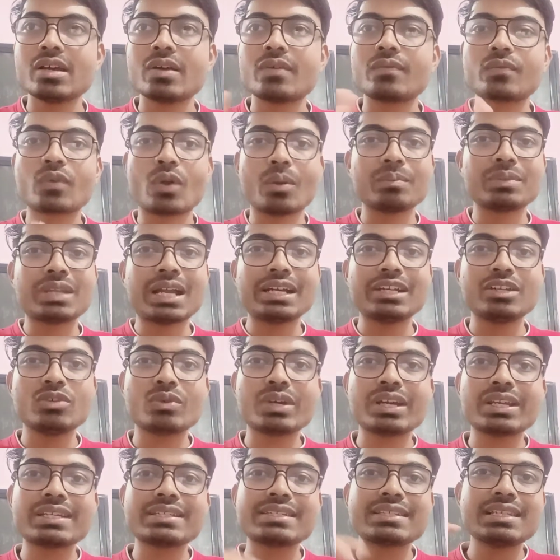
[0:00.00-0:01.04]
From that you
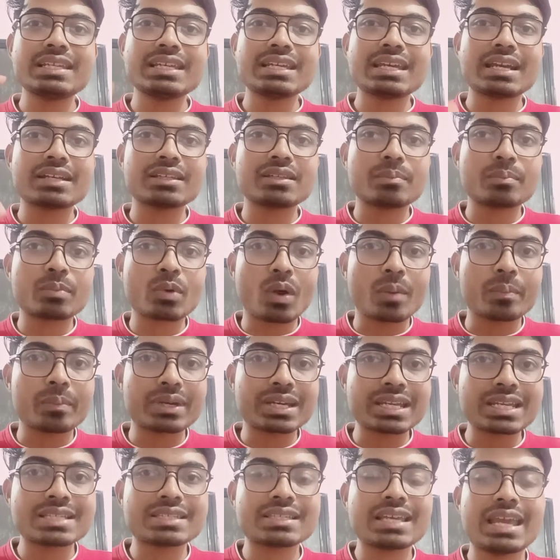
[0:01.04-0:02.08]
can easily get the
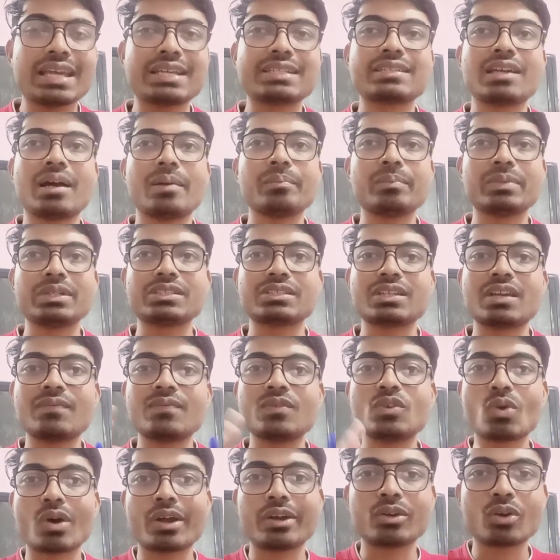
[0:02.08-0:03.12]
properties examples. If
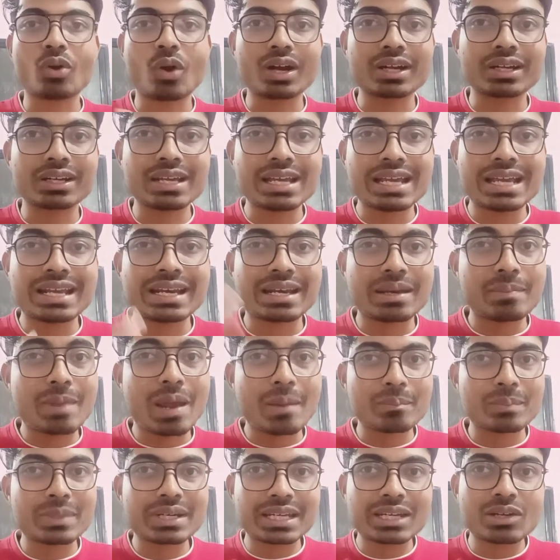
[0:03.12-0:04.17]
you are not
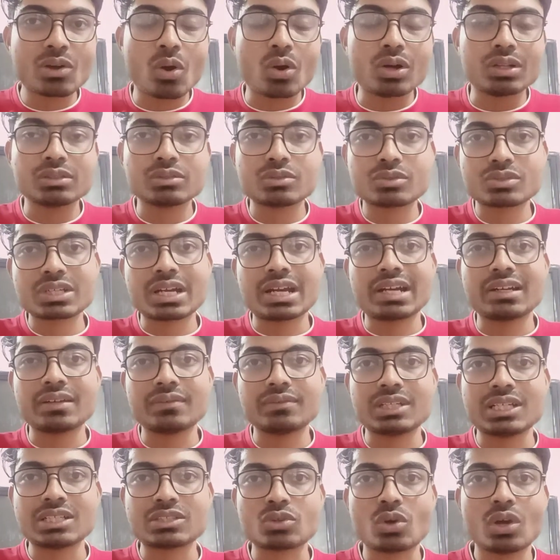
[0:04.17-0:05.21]
remembering all those kind of
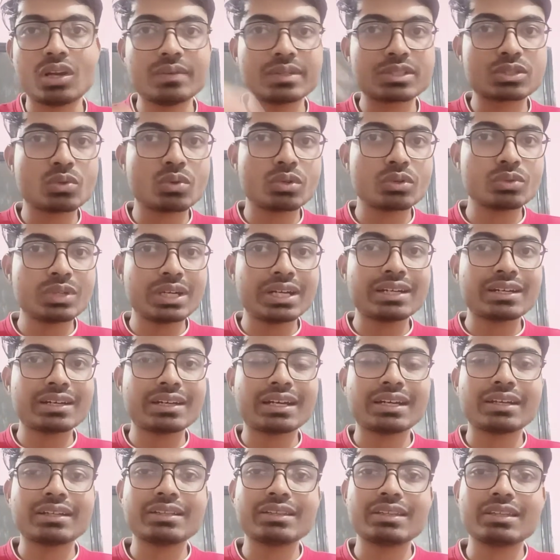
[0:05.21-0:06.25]
things, always go to the
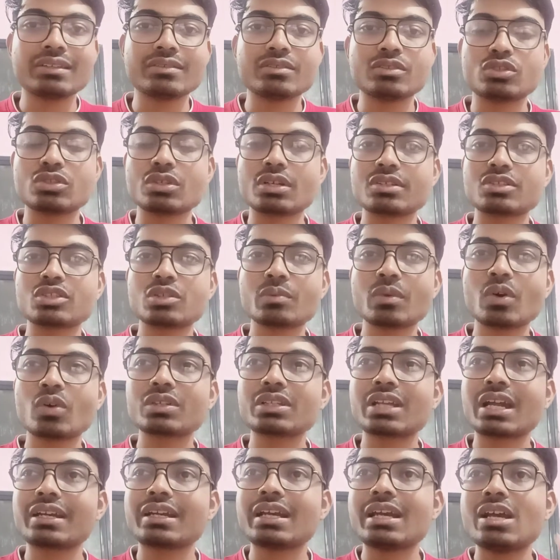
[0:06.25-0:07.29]
internet and search about
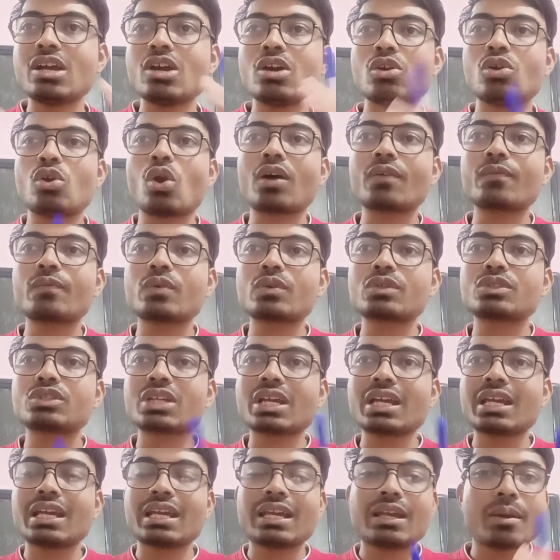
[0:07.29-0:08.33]
that
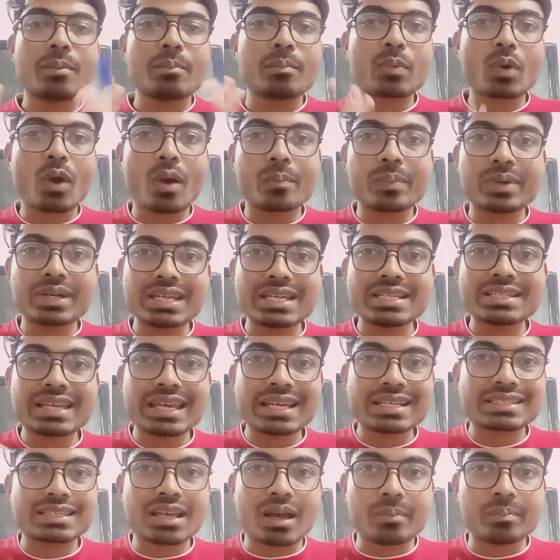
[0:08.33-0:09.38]
log4j properties
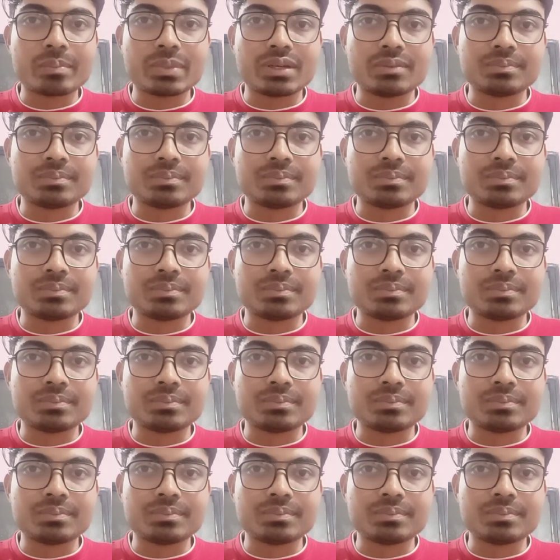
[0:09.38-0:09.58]
example.